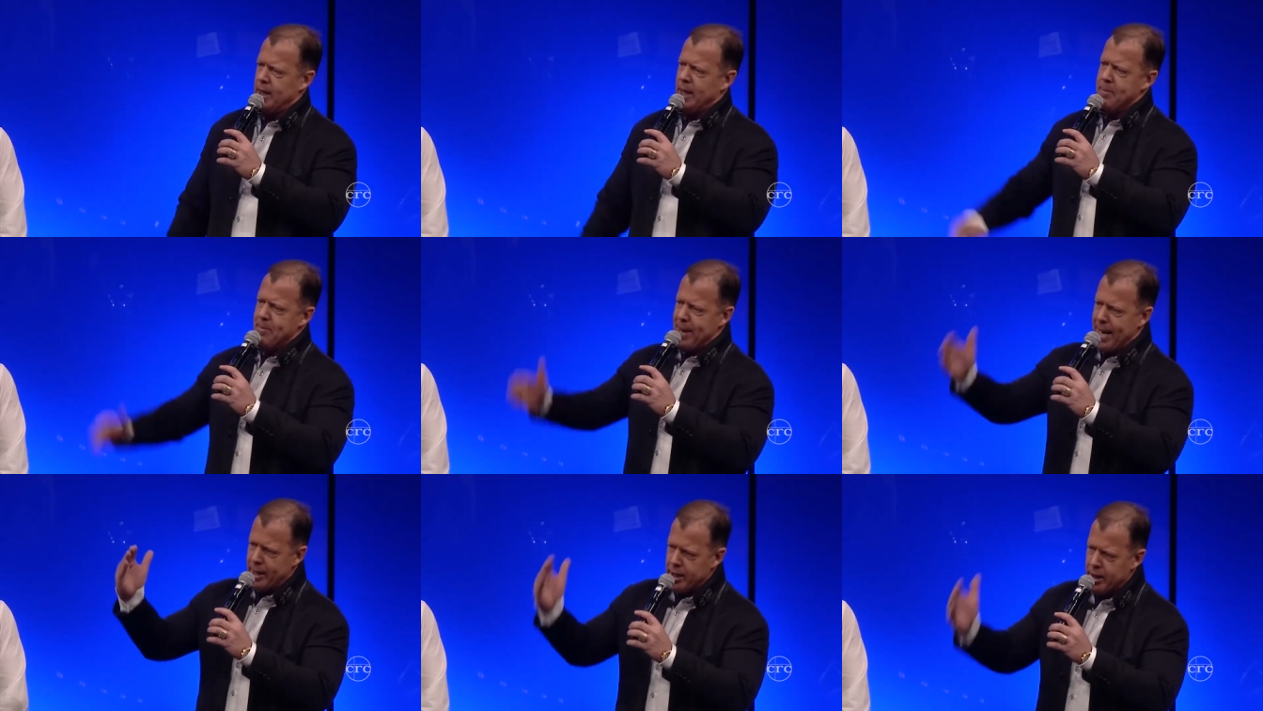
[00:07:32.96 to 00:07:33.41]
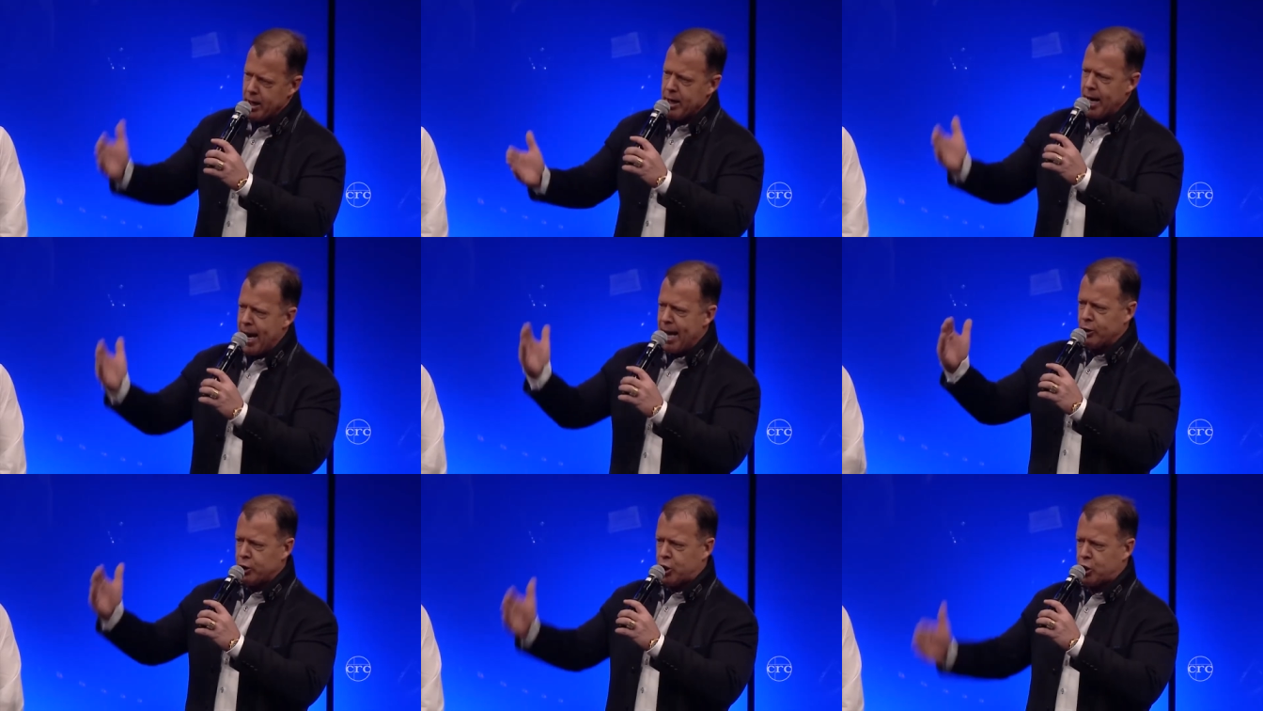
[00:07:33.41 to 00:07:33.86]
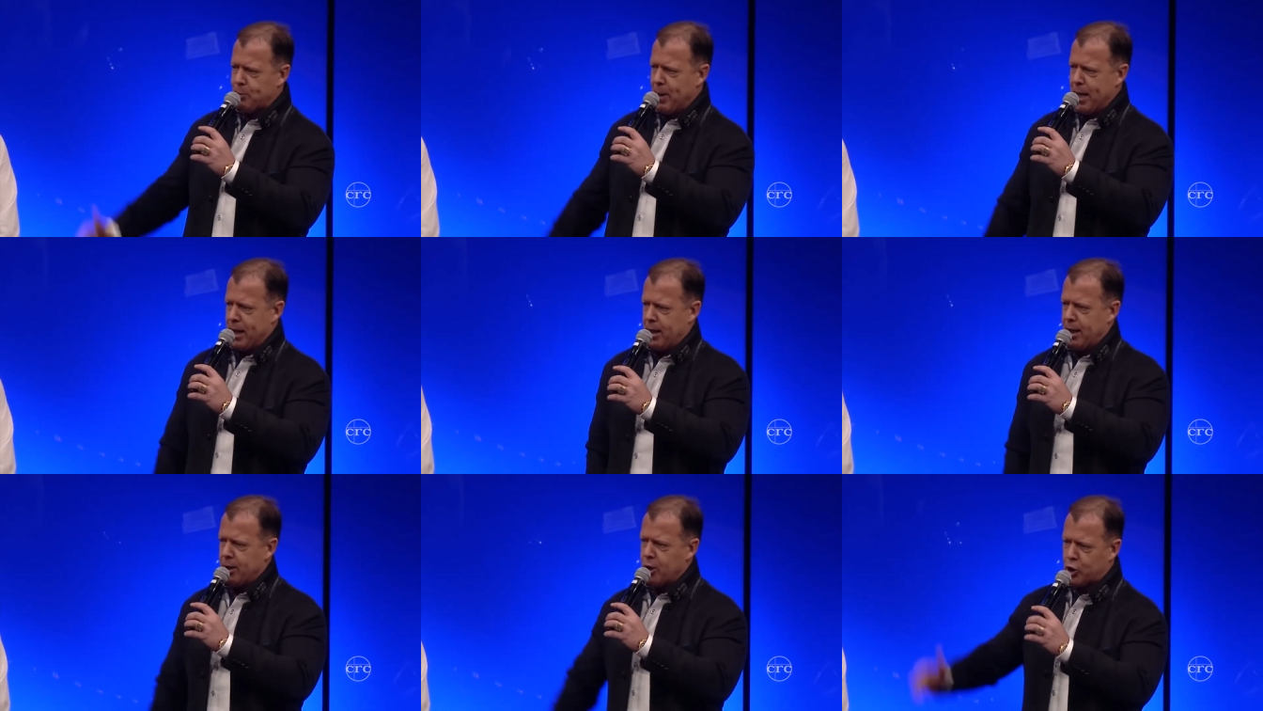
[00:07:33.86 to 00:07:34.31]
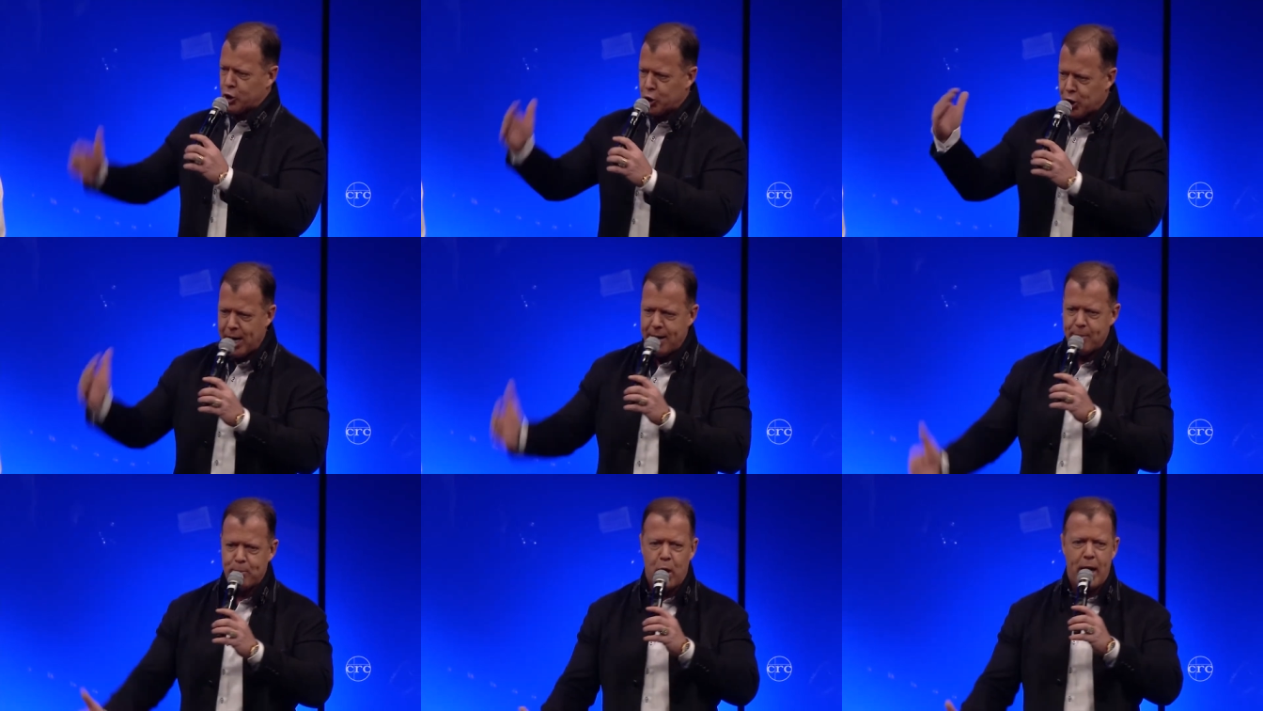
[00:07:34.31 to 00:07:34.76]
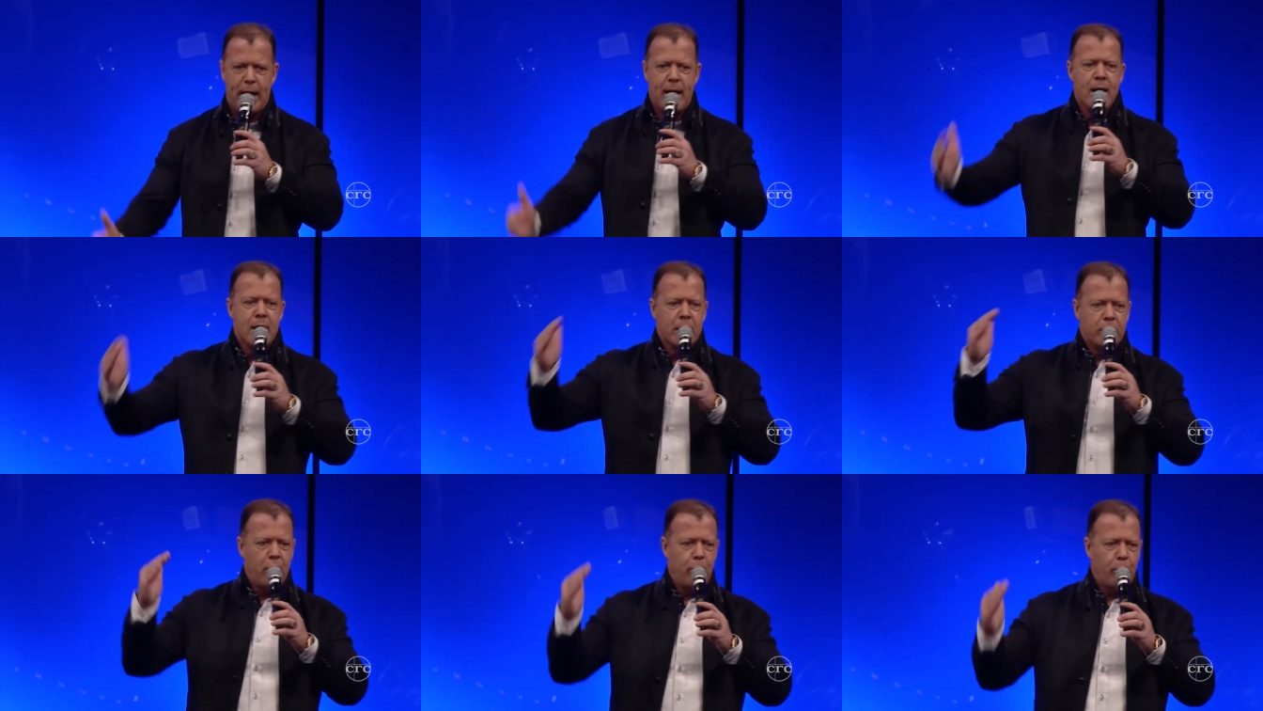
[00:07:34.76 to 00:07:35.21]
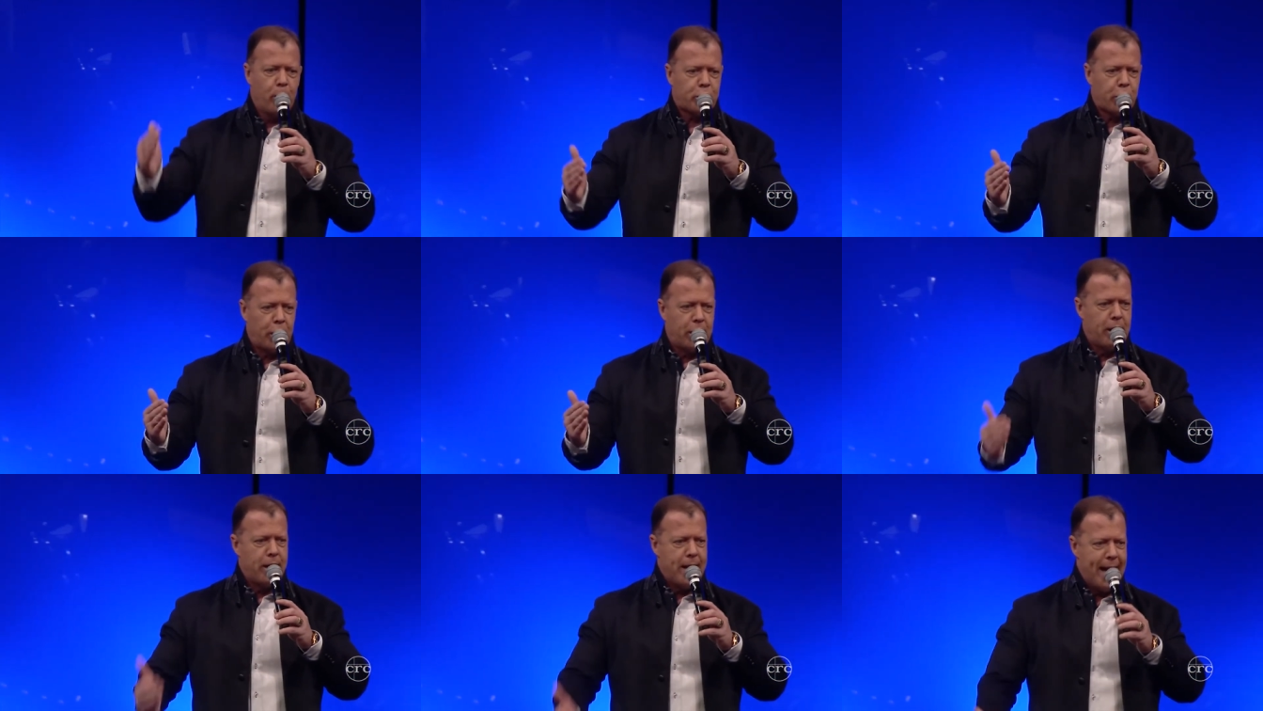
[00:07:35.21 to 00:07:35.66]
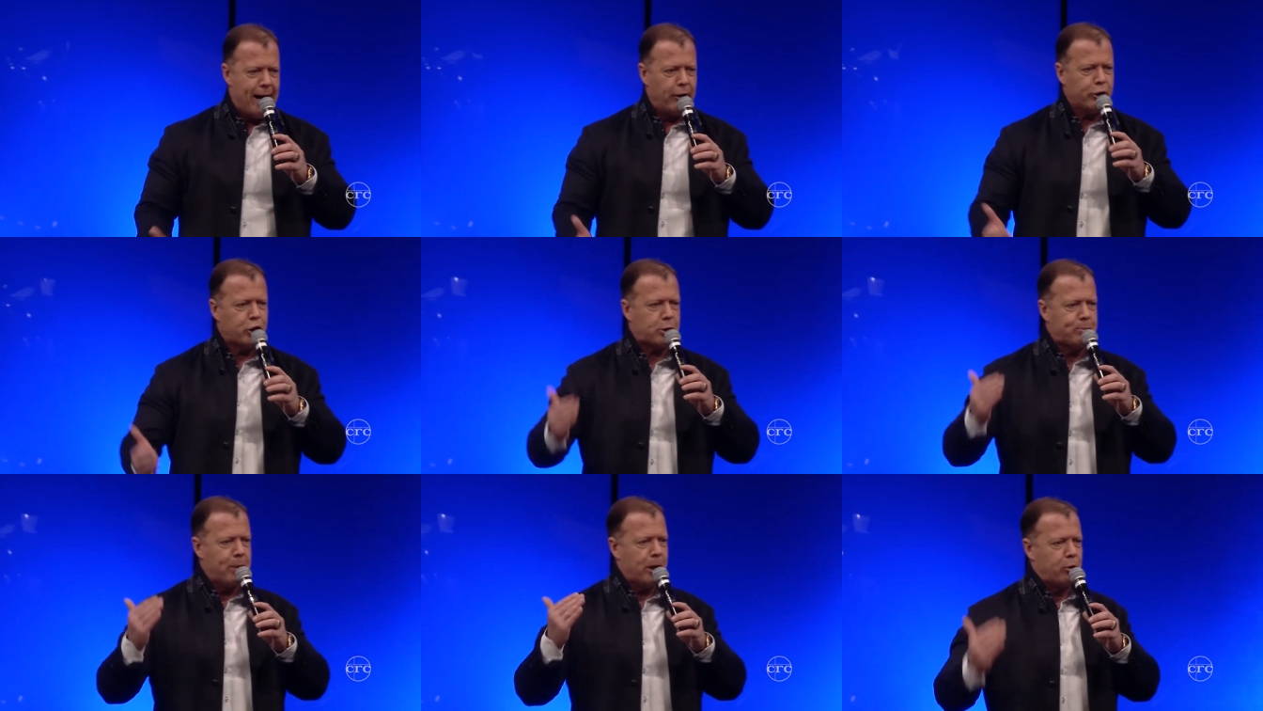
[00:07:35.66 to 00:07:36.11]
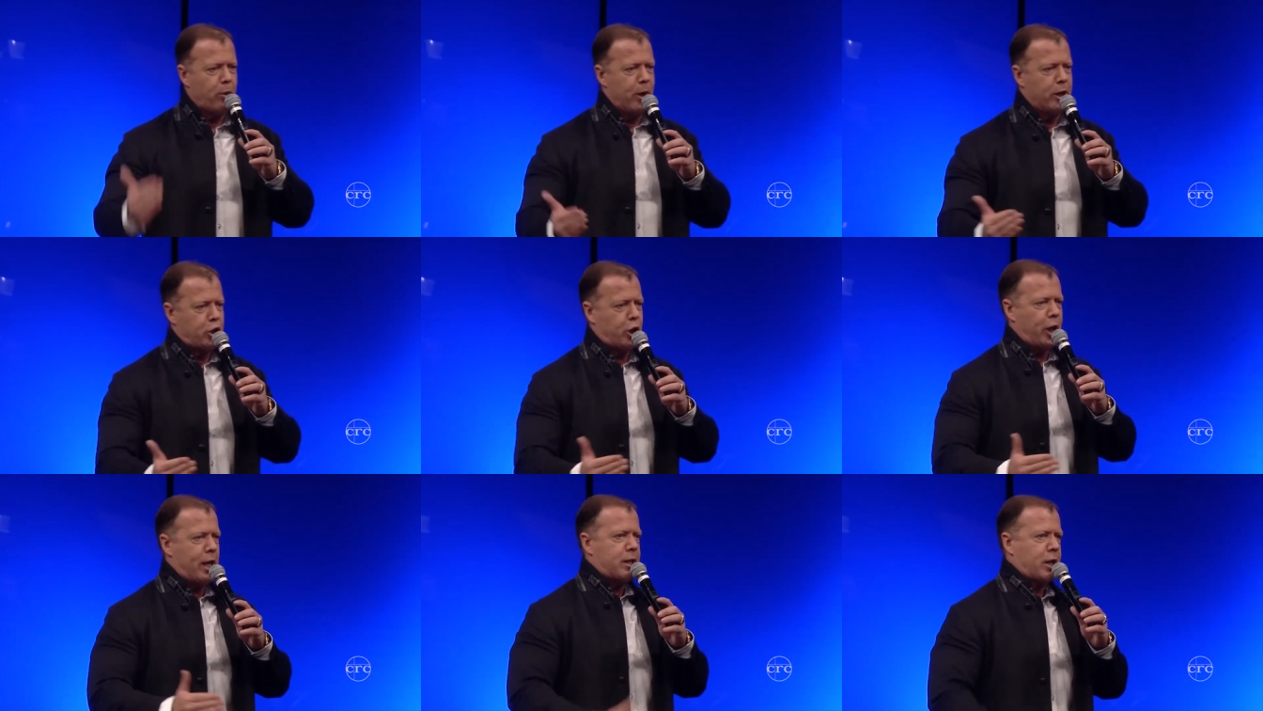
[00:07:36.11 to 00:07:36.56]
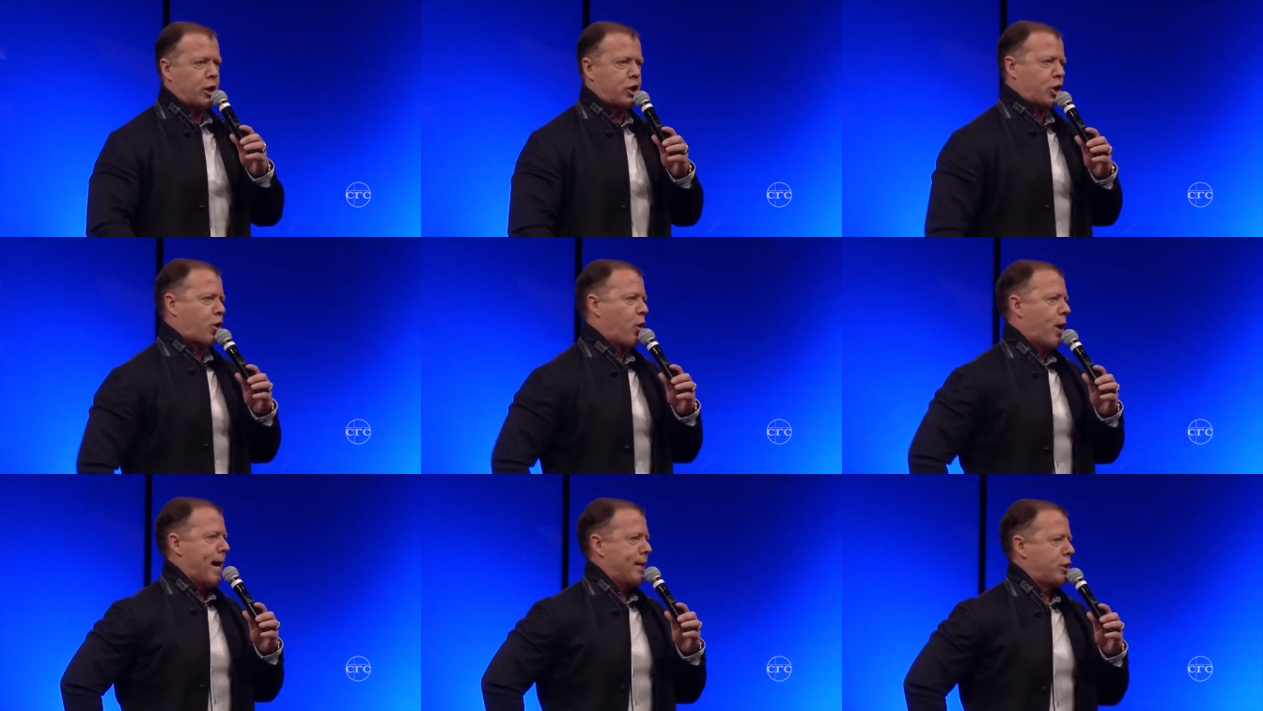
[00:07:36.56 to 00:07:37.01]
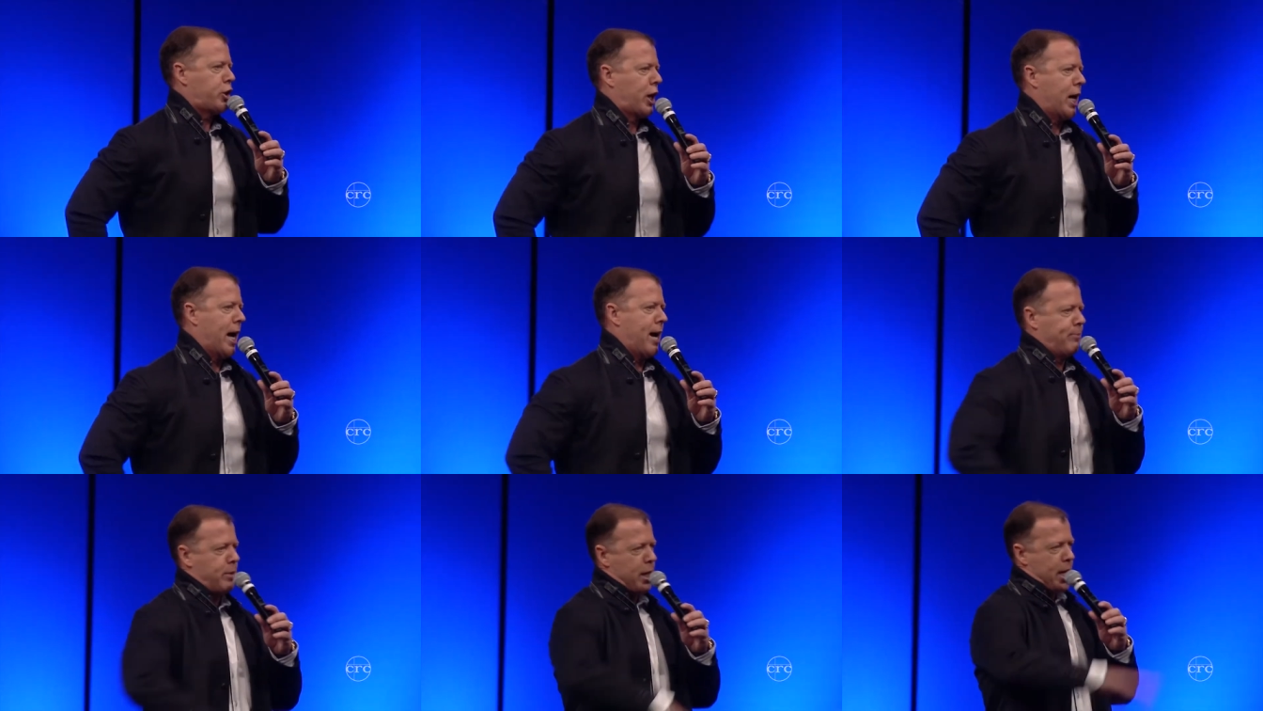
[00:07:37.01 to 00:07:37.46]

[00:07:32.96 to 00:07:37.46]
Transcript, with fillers: he made an announcement. The same way there was an announcement when Jesus Christ came.